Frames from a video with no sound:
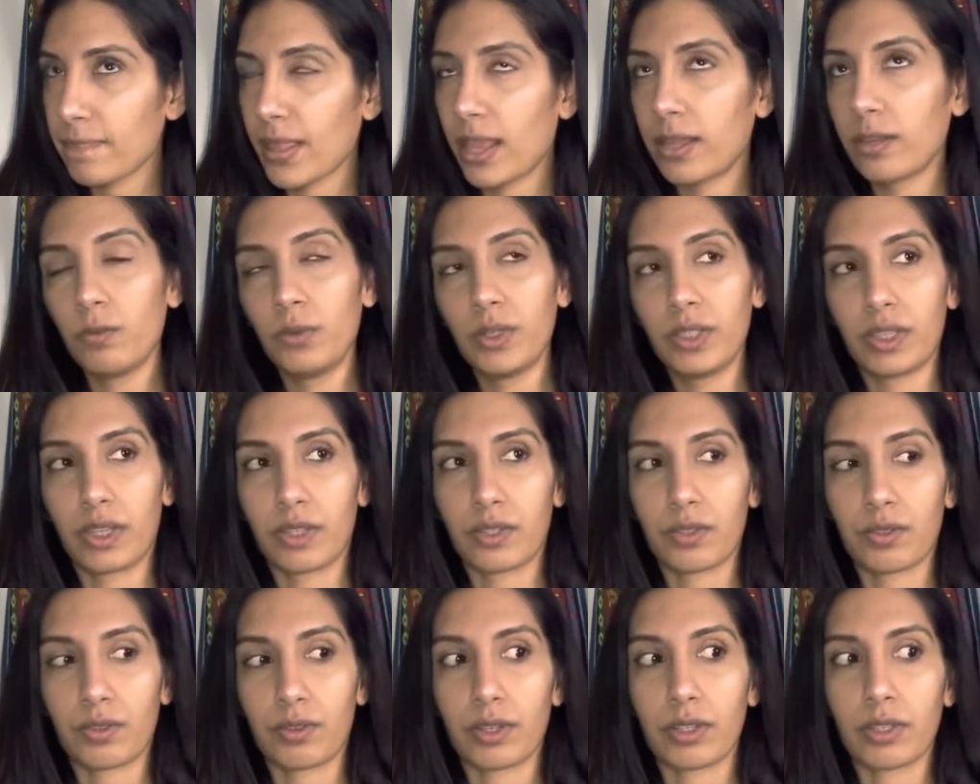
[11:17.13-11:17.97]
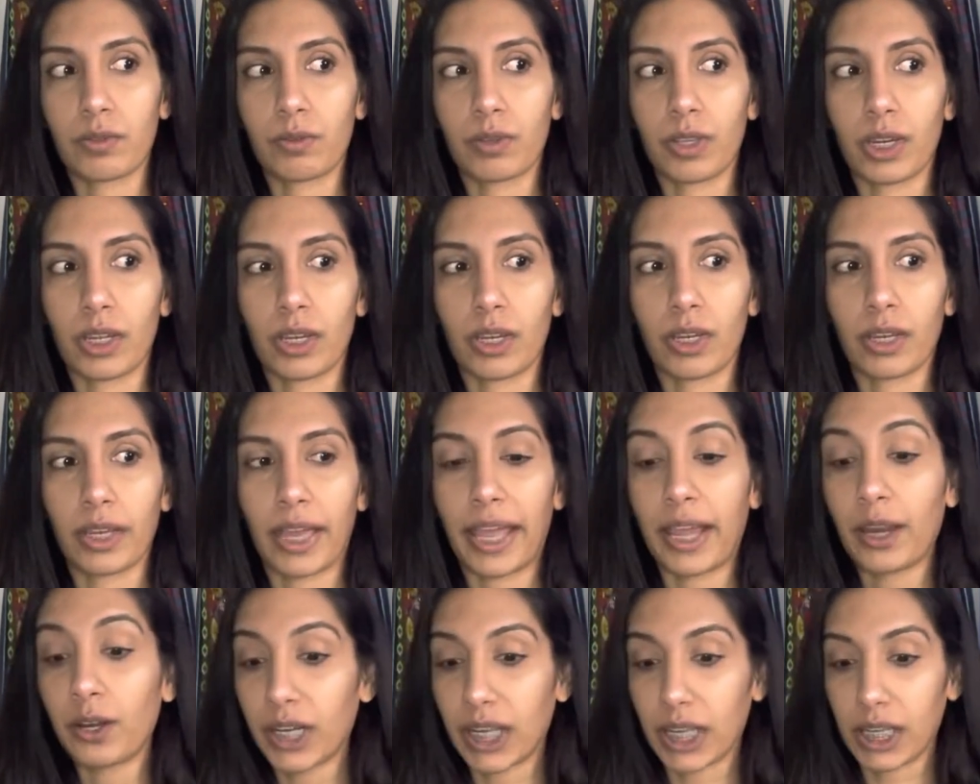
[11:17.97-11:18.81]
who was yesterday's reading?
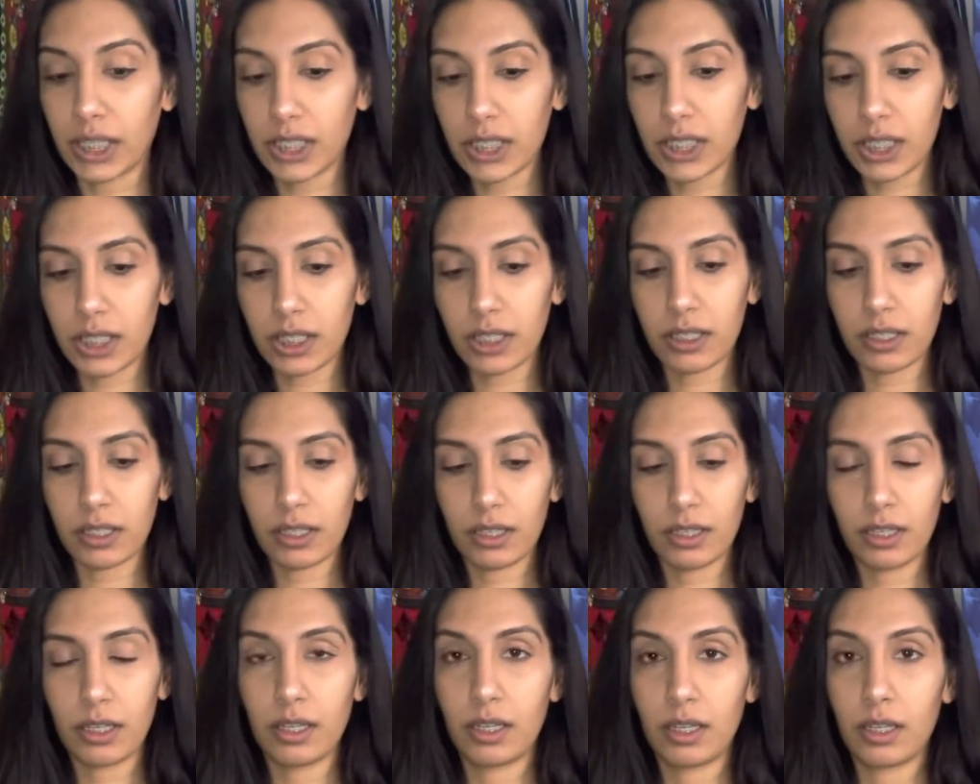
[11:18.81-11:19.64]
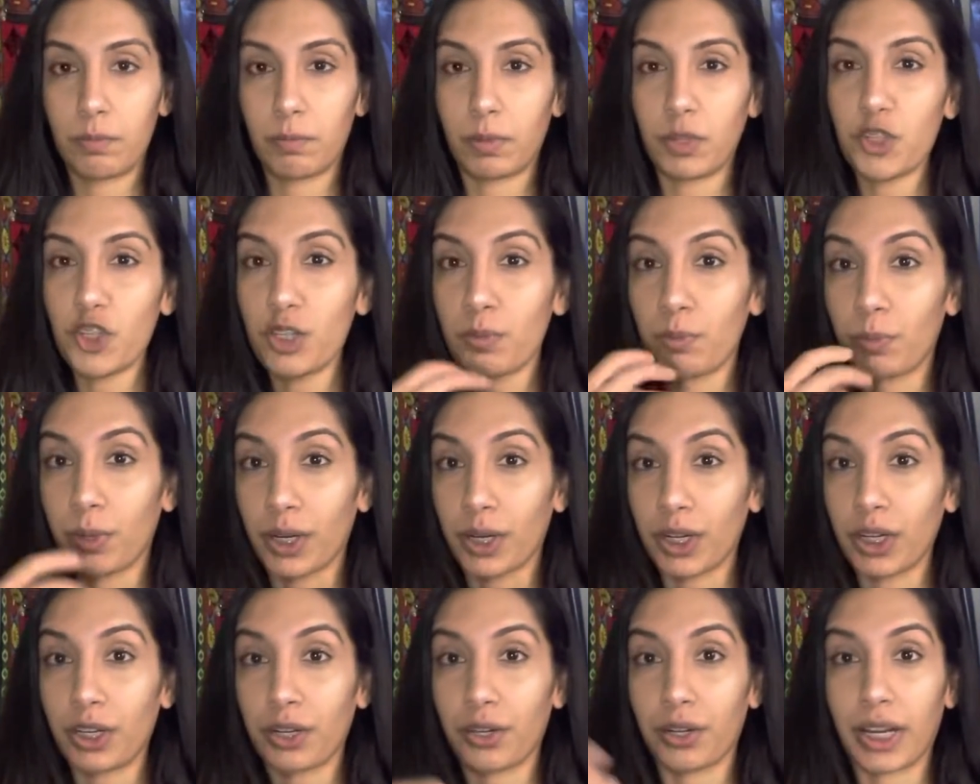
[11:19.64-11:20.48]
Aries. Mentioned
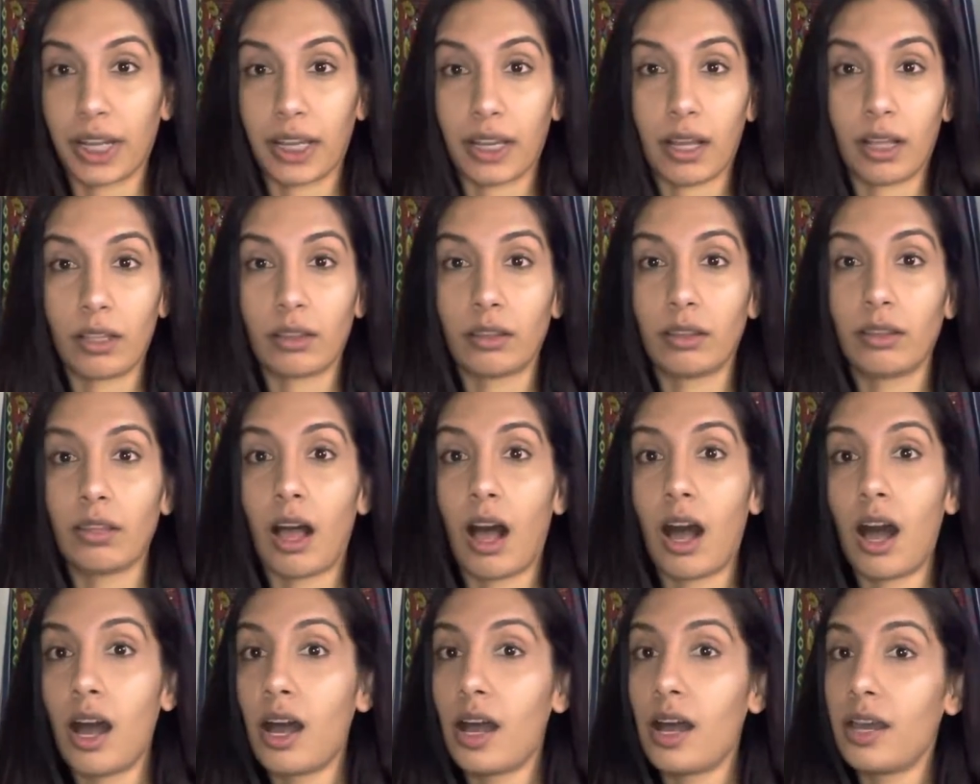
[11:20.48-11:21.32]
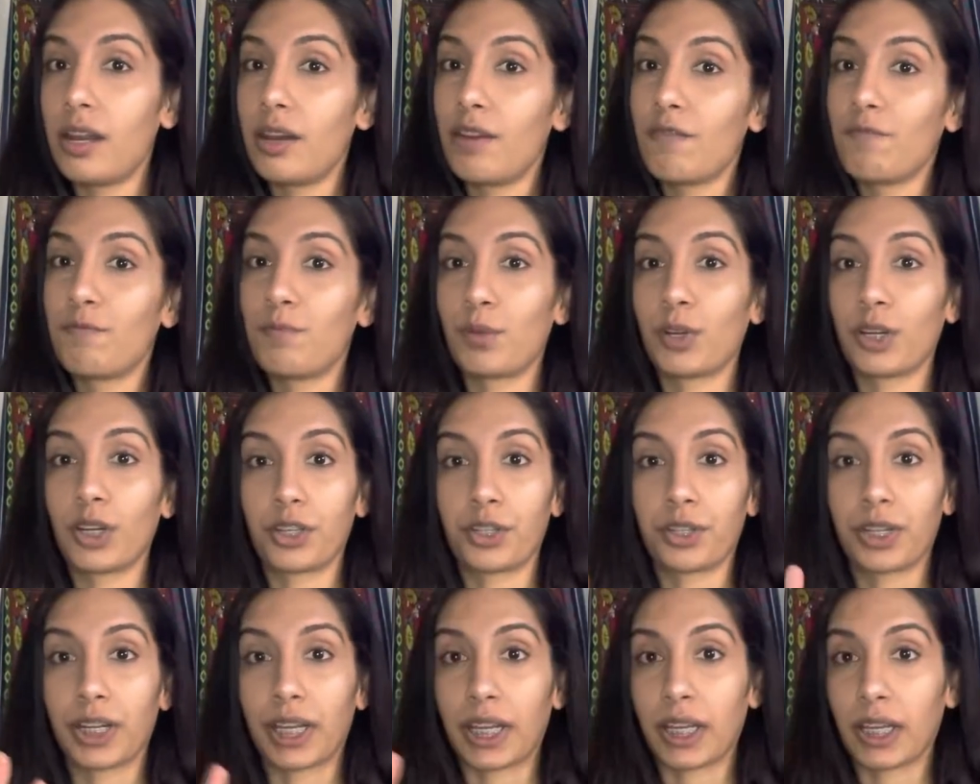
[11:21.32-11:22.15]
Mercury. A lot of
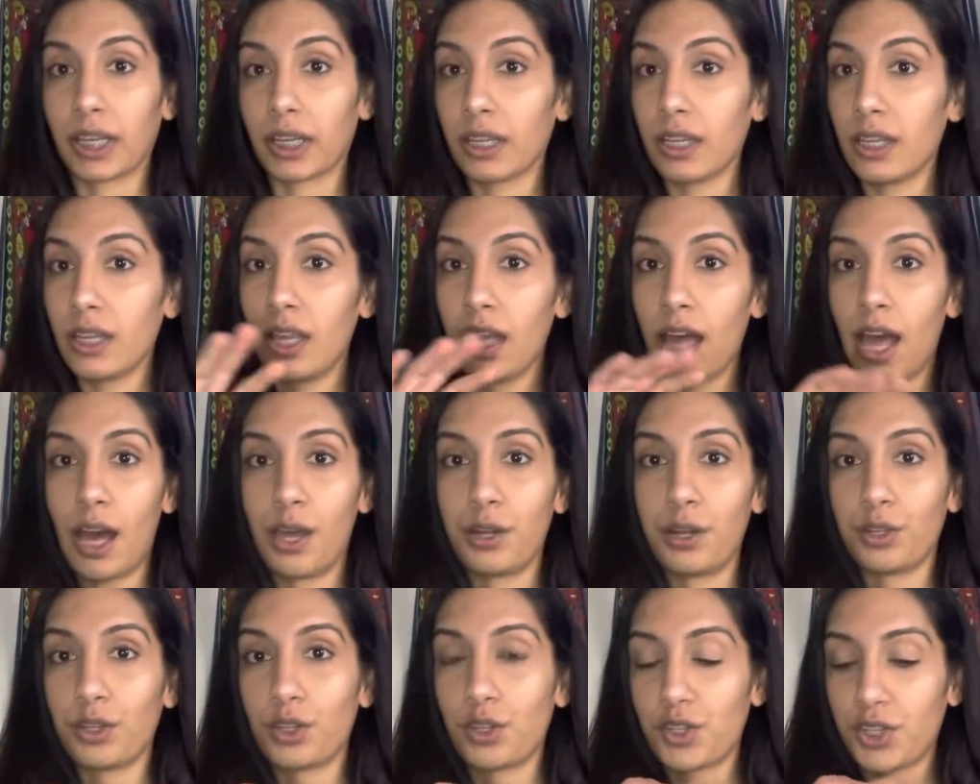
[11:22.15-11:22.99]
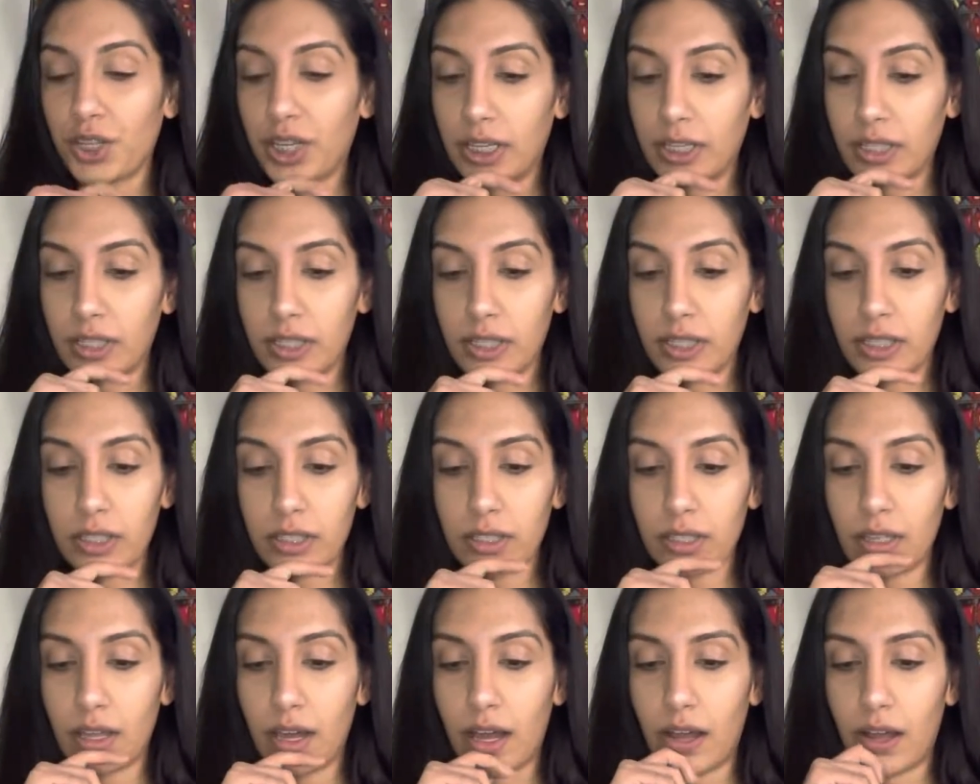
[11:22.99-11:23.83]
Mercury energies,
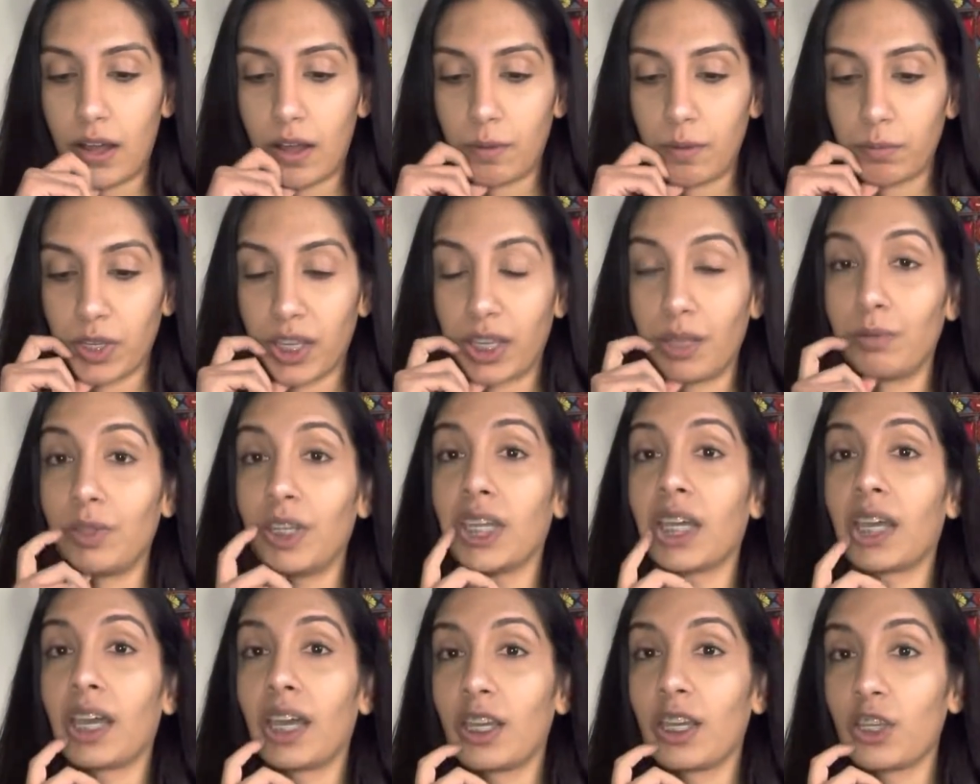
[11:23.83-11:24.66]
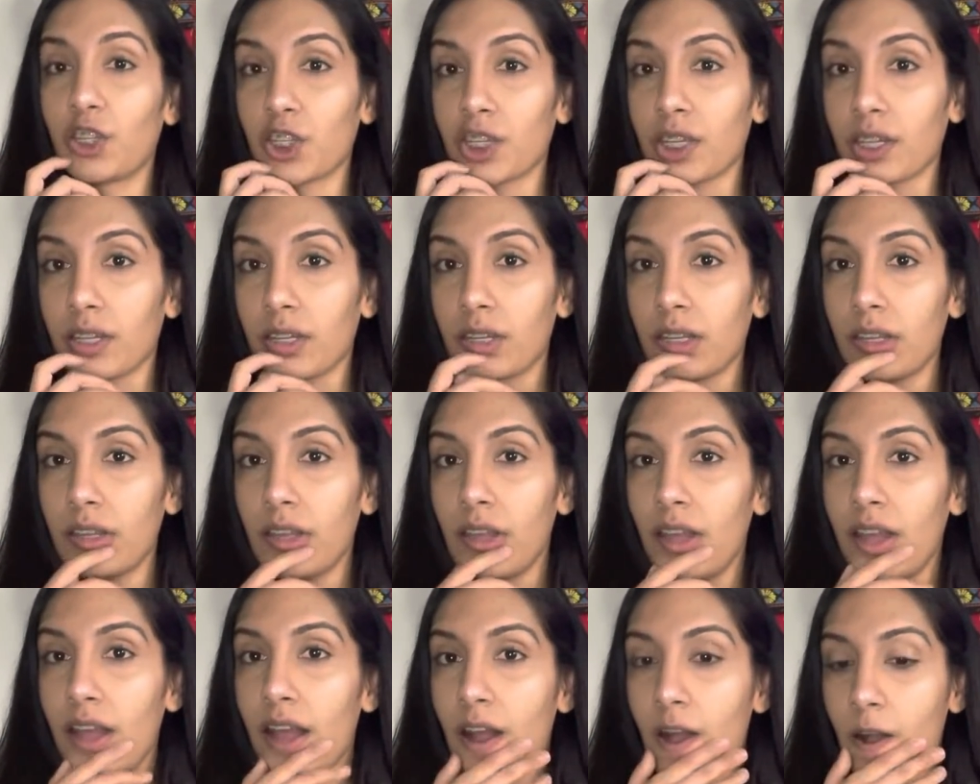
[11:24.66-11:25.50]
um, communication.
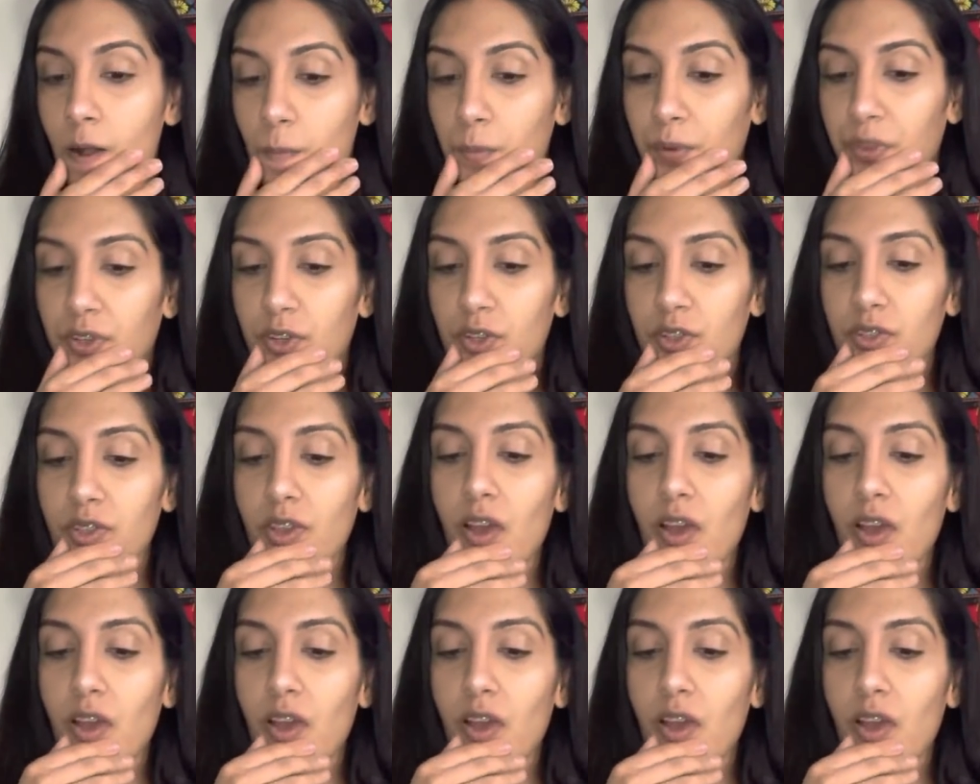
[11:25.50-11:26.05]
But there's